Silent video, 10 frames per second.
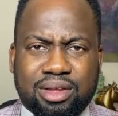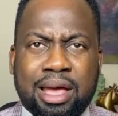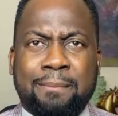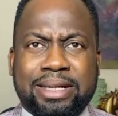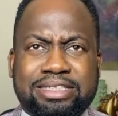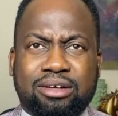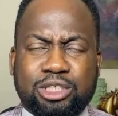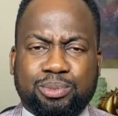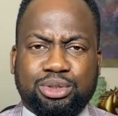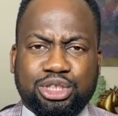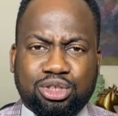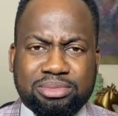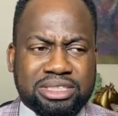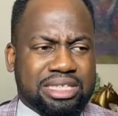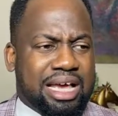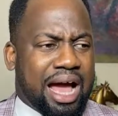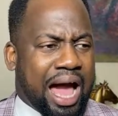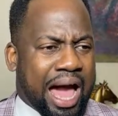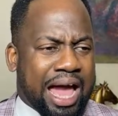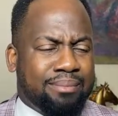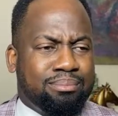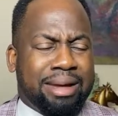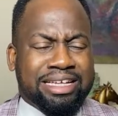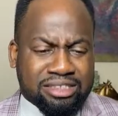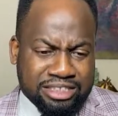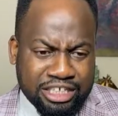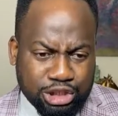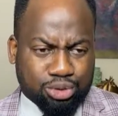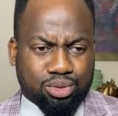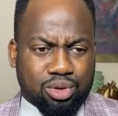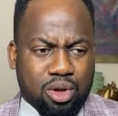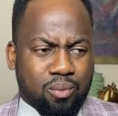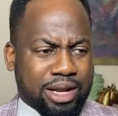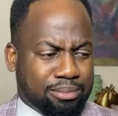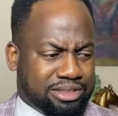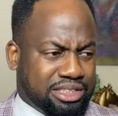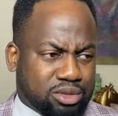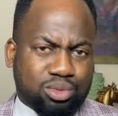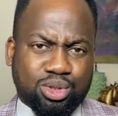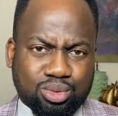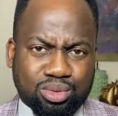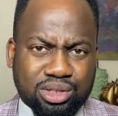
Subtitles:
Mental disposition means my intention when I'm sitting with you